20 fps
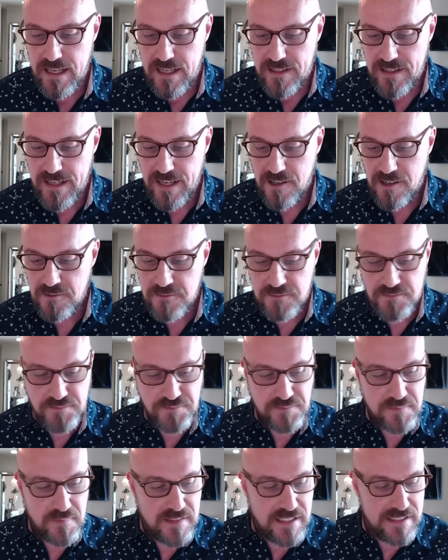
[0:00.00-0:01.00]
Now,
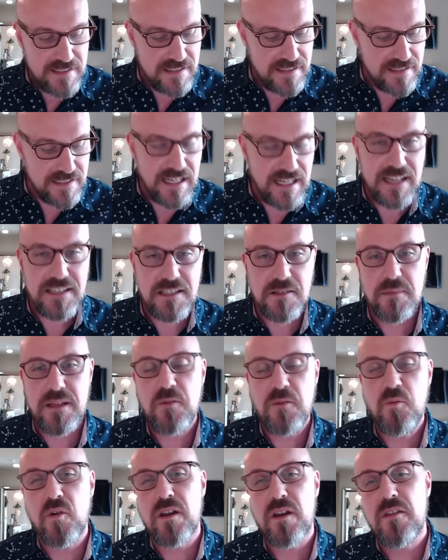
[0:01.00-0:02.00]
this has got to
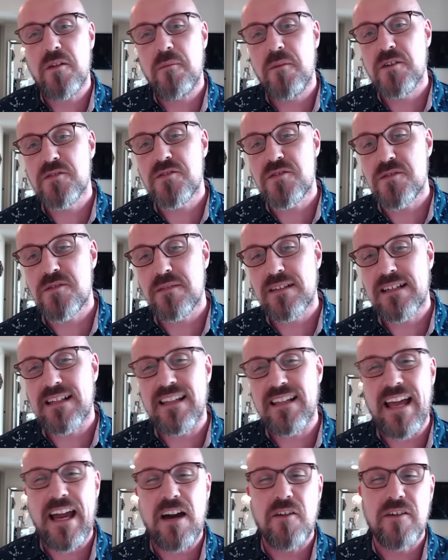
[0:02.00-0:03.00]
be one of the most
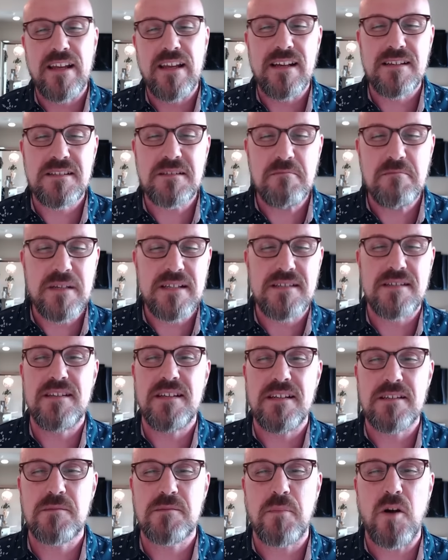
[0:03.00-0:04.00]
cloudiest,
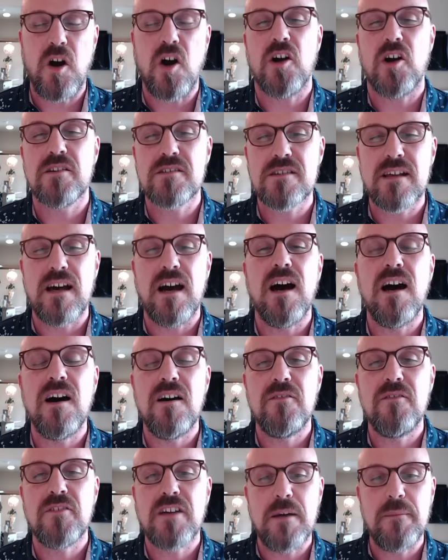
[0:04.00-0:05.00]
mistiest parts
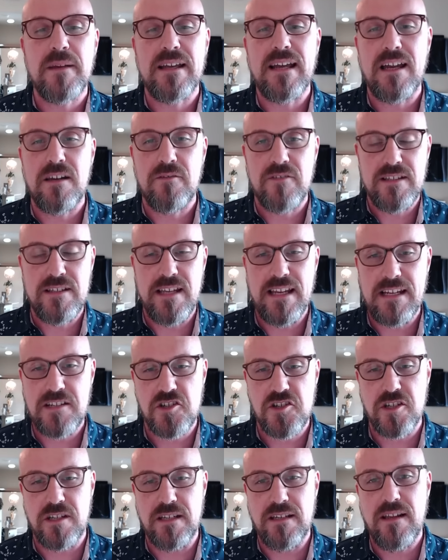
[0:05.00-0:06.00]
of coming out of
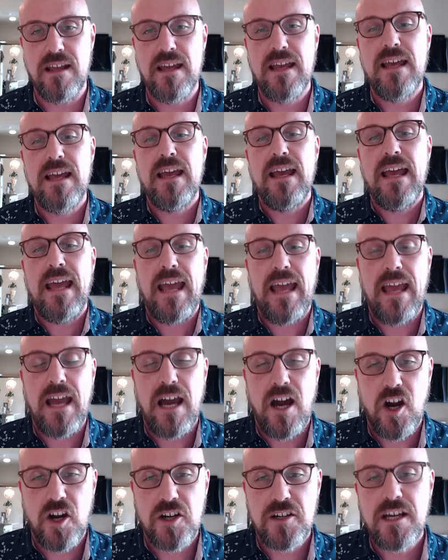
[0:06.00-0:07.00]
addiction,
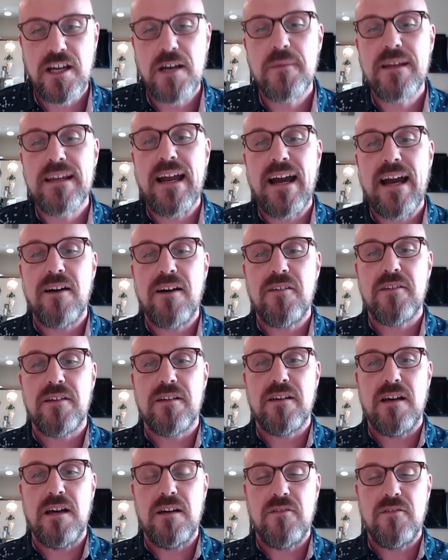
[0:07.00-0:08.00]
or coming
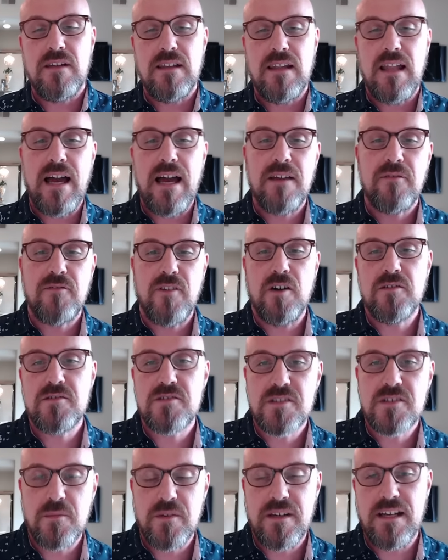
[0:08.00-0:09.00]
out of a life on
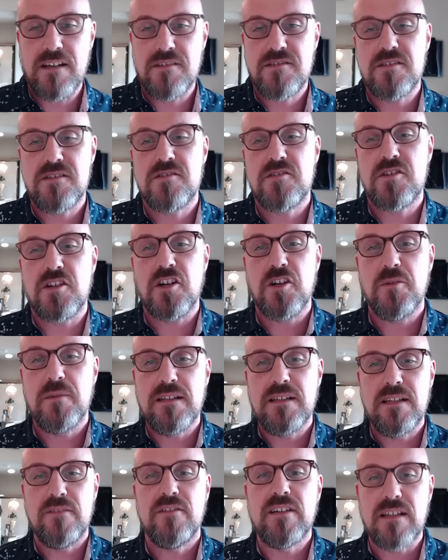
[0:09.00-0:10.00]
someone else's term
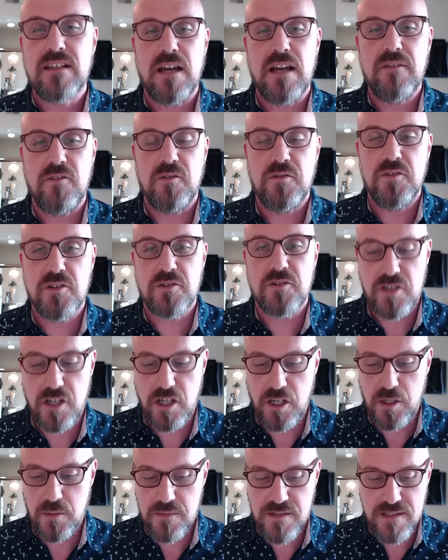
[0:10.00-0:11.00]
and living life on your
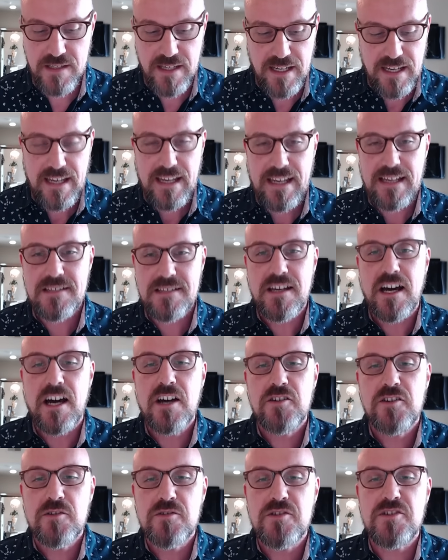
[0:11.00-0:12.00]
terms, is
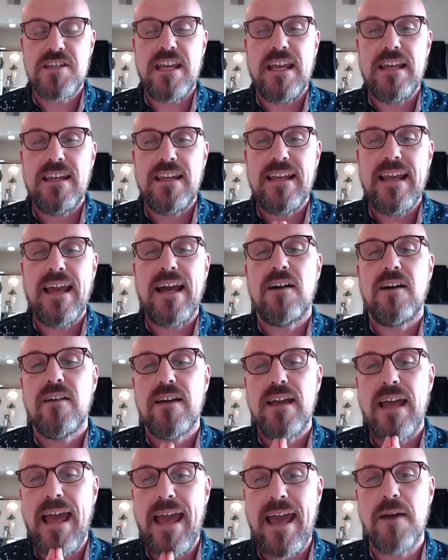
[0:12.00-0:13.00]
understanding how
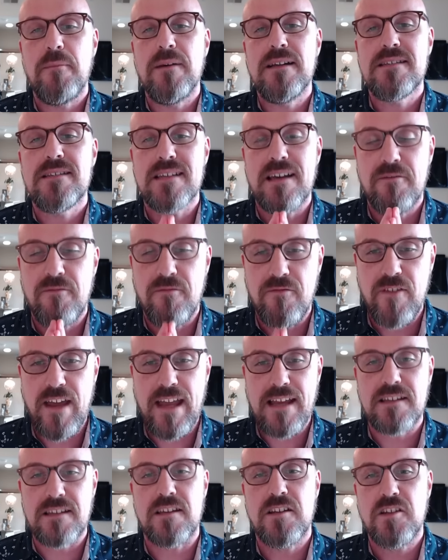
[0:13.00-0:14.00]
habits
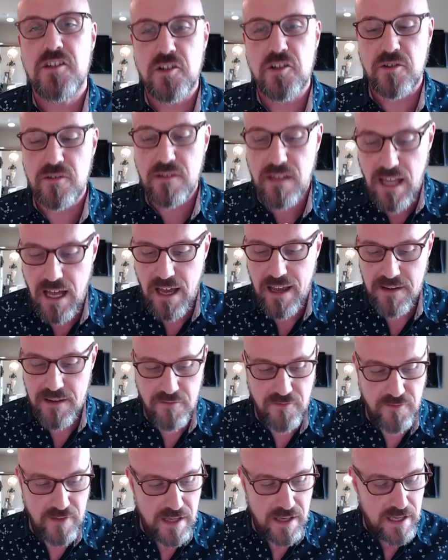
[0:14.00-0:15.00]
affect your life.
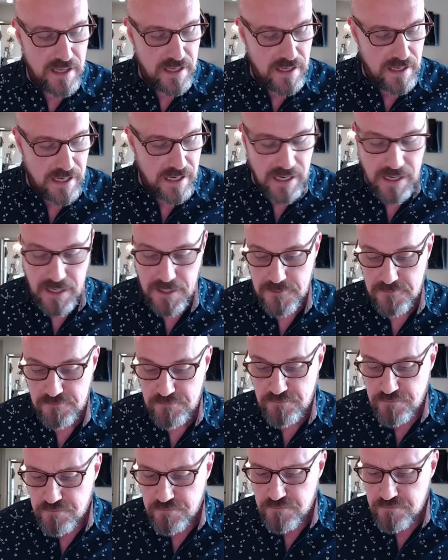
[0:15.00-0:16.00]

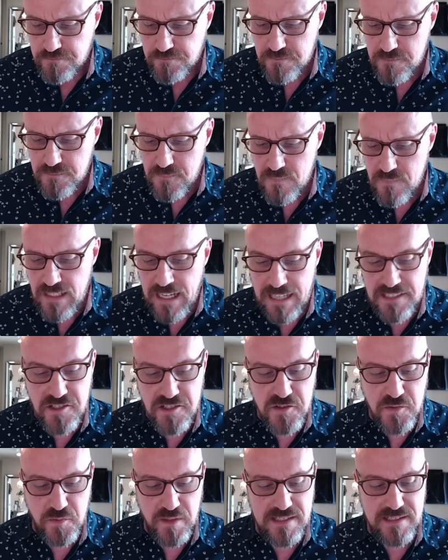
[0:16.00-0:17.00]
I
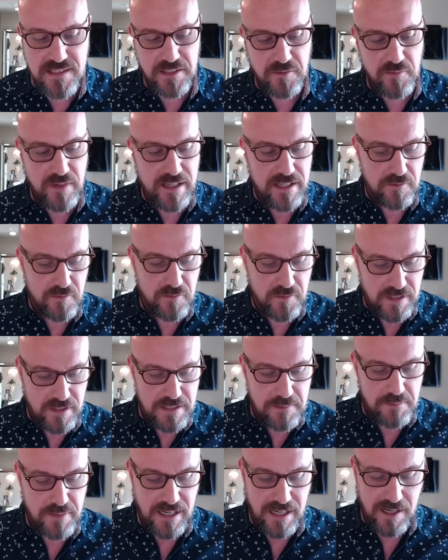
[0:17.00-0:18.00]
just recently read a
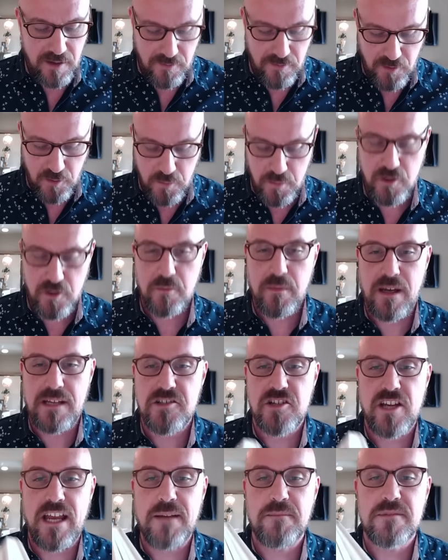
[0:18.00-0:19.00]
really powerful book by
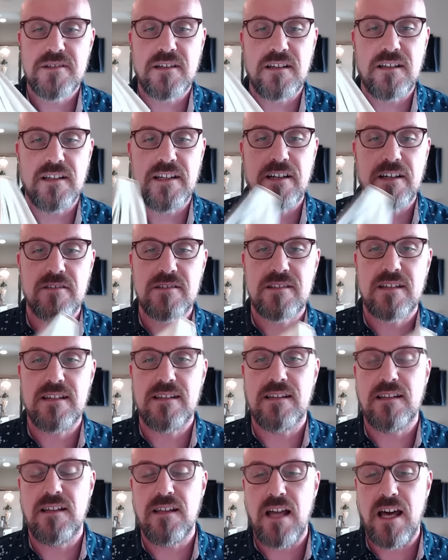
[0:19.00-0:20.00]
James Clear. It's
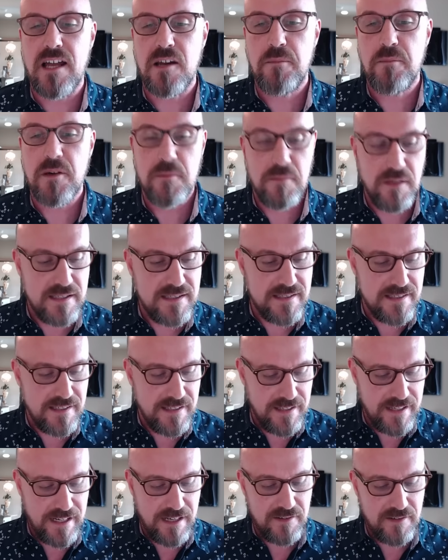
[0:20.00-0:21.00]
getting a lot of
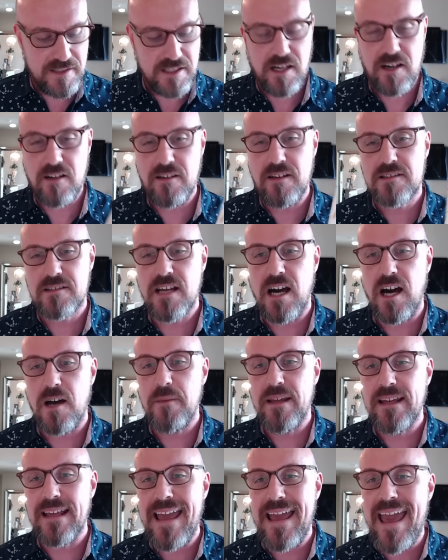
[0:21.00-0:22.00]
publicity now. It's called
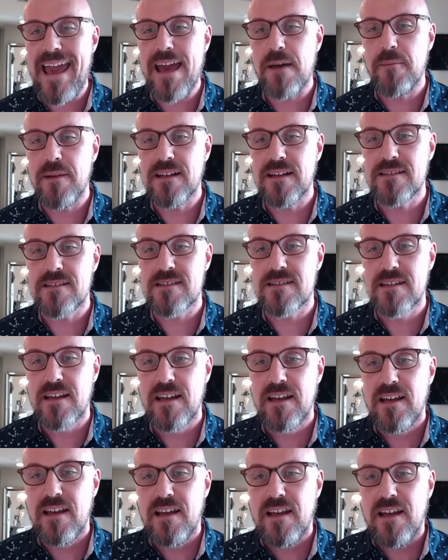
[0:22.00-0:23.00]
Atomic Habits.